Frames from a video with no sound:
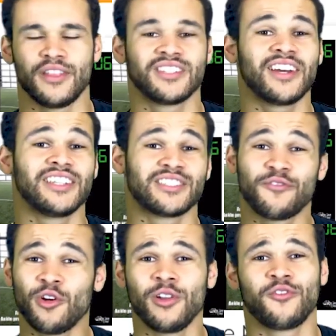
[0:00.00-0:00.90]
The site's
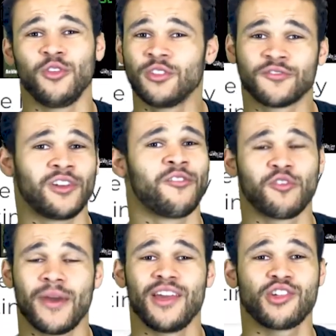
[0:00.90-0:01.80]
full of useful
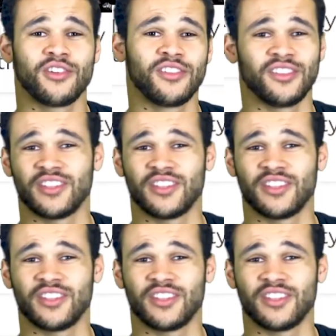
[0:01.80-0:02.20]
information